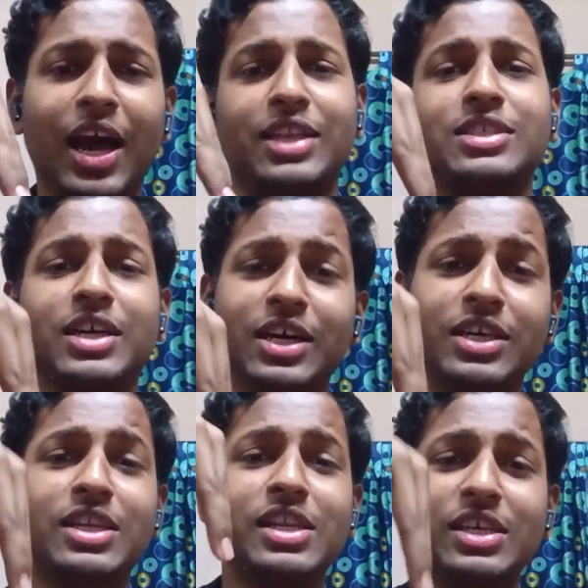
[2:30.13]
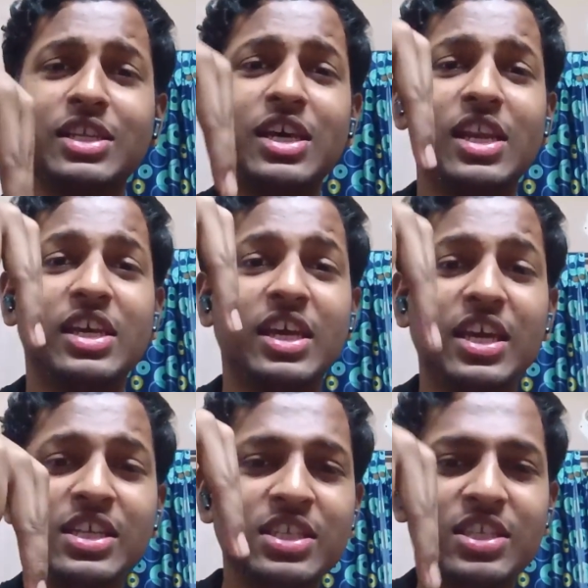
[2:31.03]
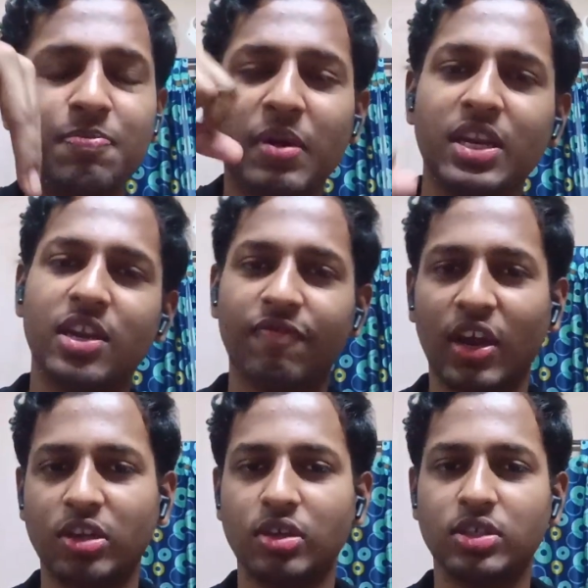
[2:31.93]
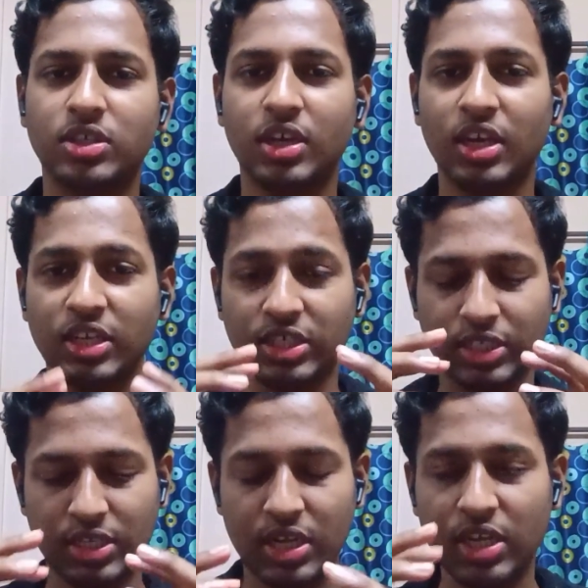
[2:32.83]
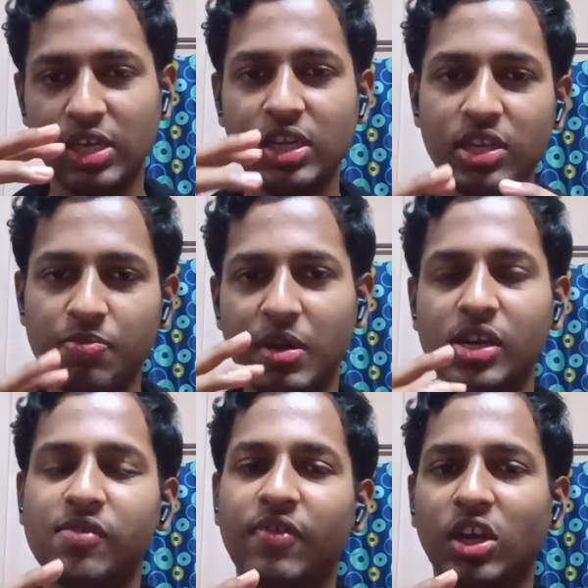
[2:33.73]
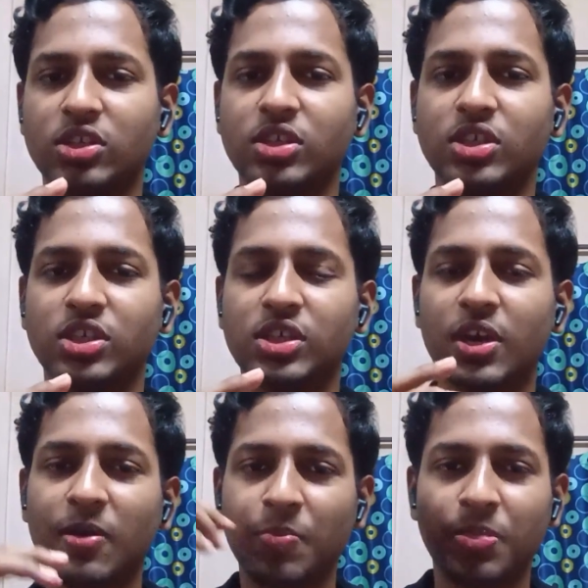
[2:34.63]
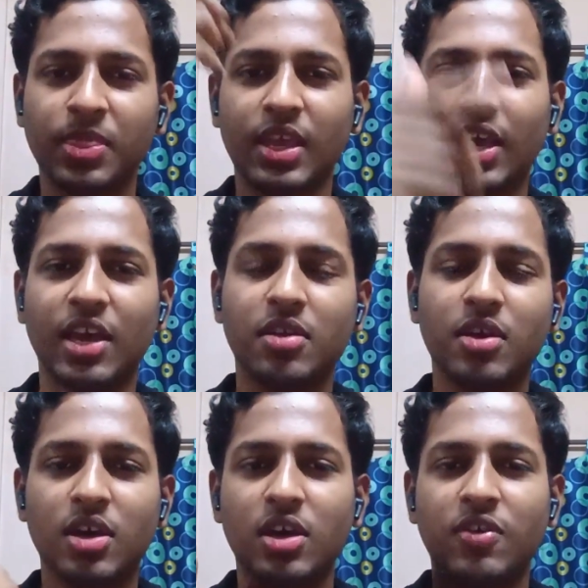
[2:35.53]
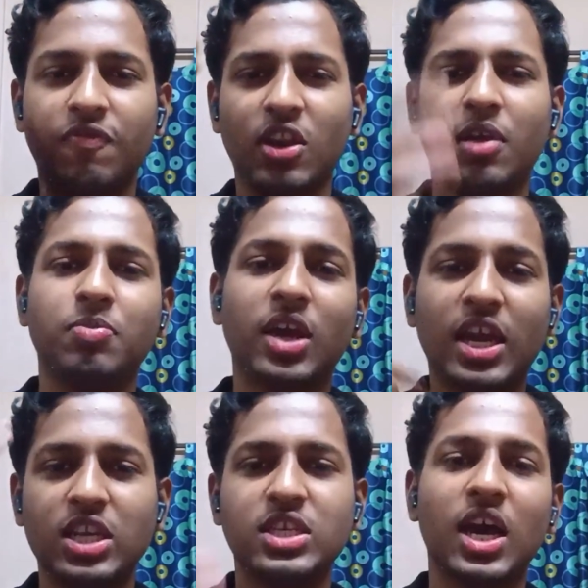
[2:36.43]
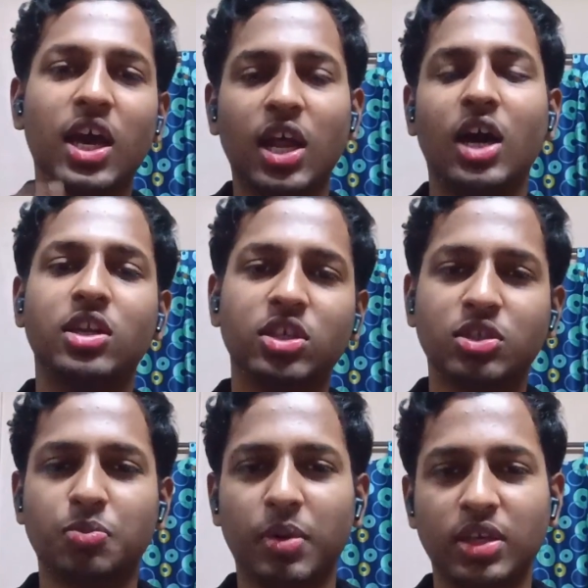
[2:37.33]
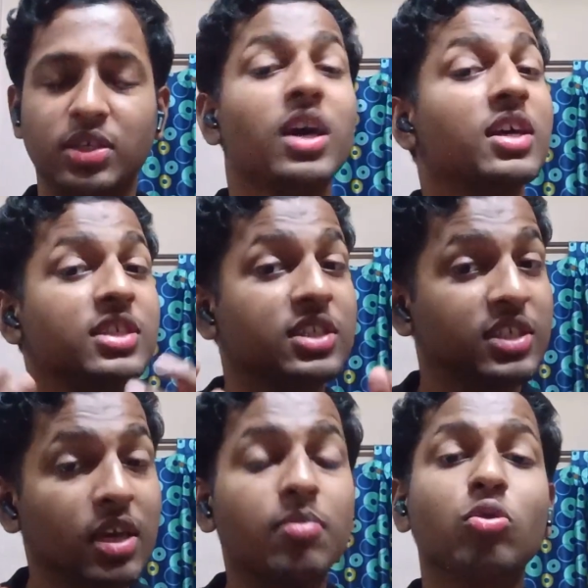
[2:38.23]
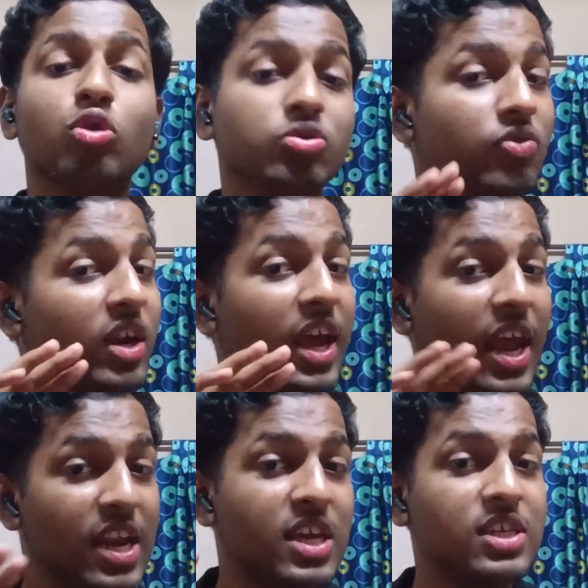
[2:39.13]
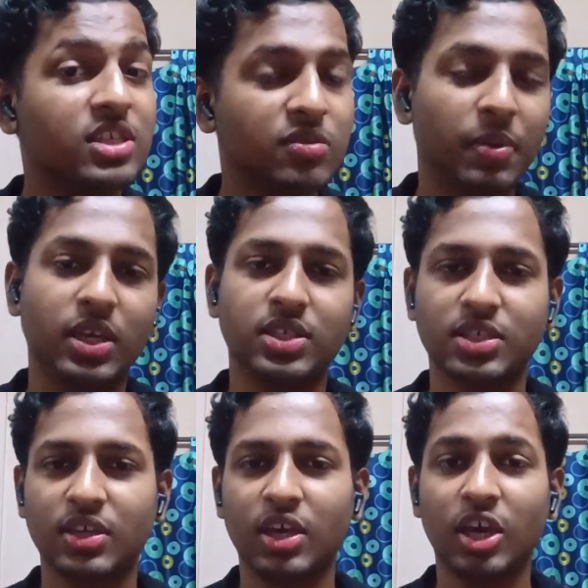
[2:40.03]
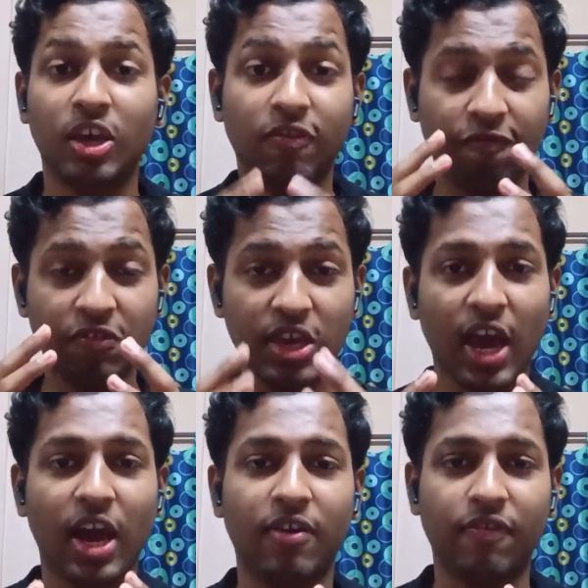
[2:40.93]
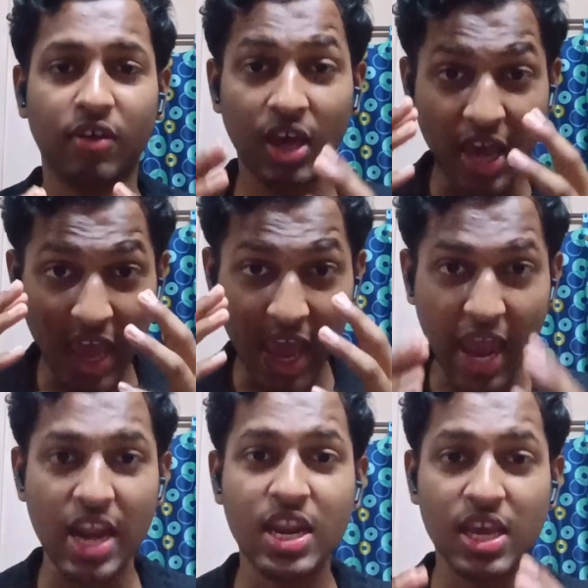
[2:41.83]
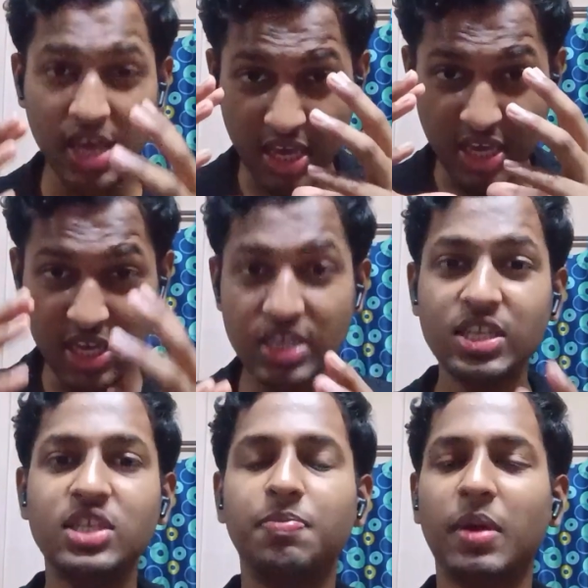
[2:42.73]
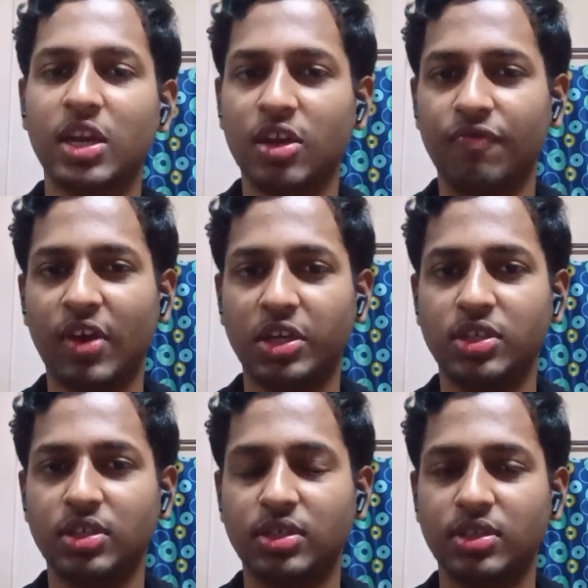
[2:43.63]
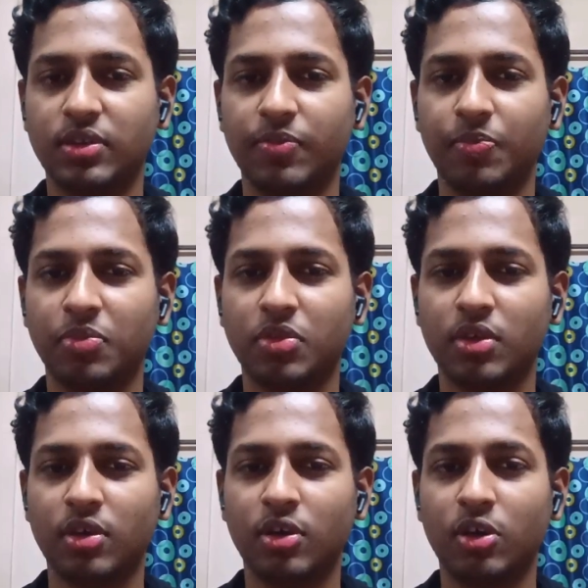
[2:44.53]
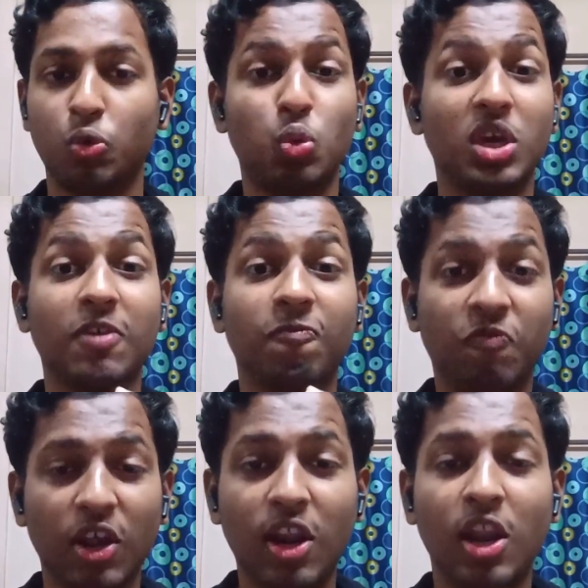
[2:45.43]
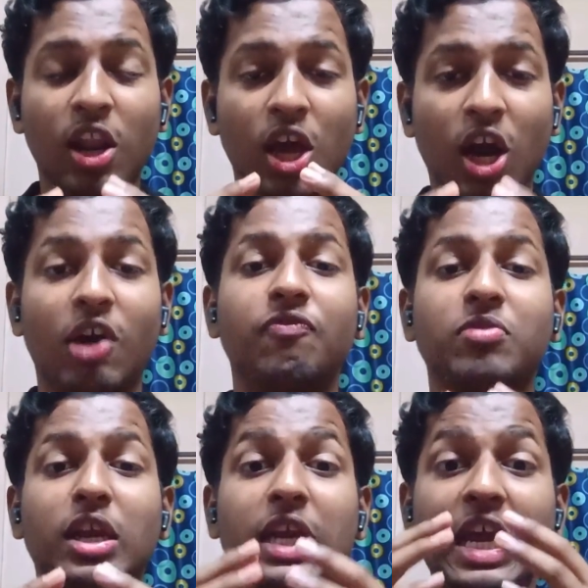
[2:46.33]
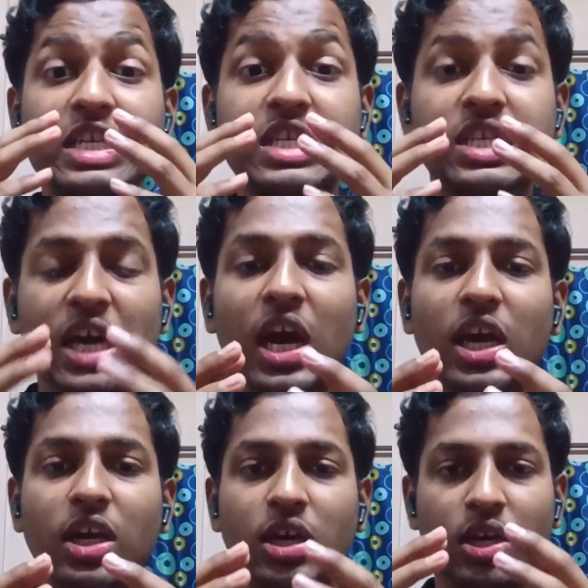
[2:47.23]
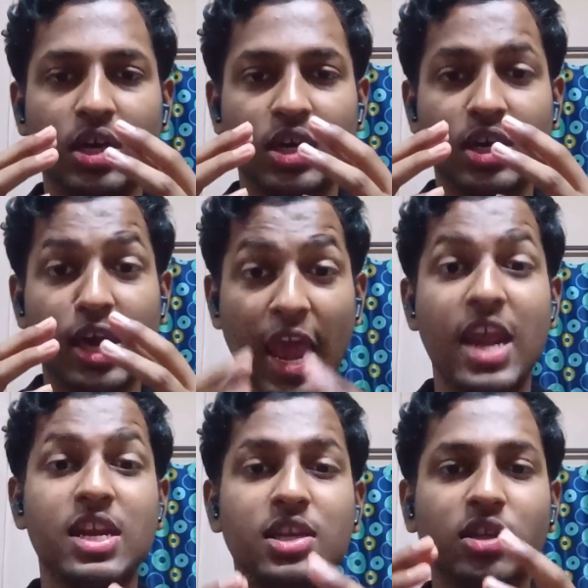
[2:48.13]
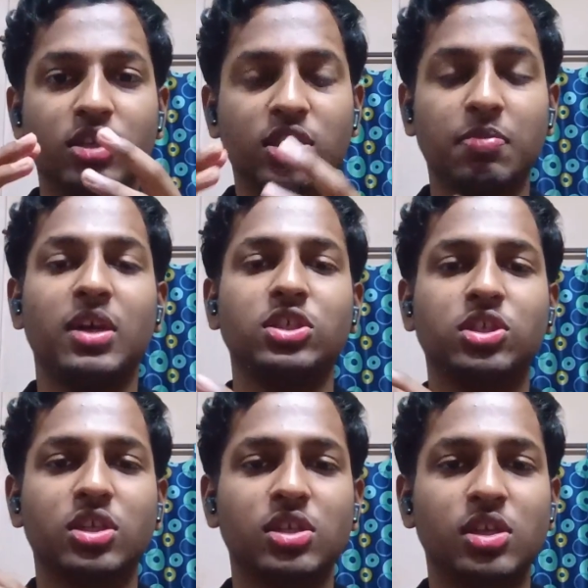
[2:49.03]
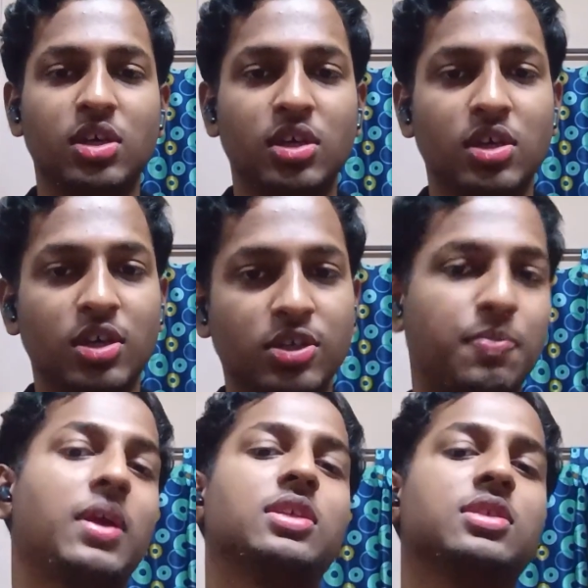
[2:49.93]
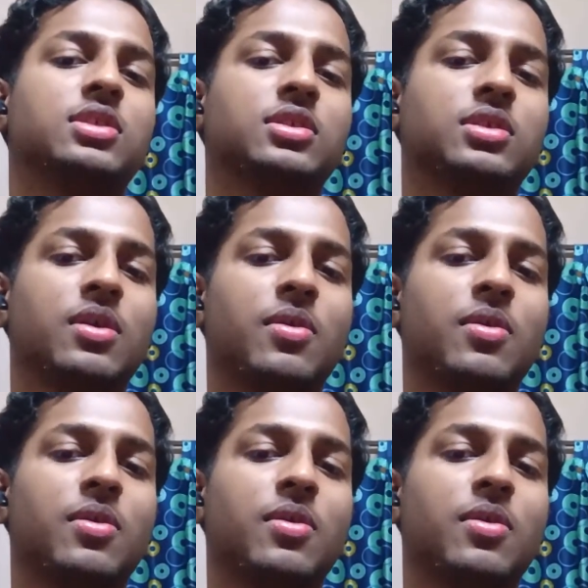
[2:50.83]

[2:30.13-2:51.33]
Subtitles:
A third linearly independent vectors. These three independent vectors can fill up the entire R3 space. Same goes for any space. If we have n independent vectors, we can fill up that entire n dimensional space.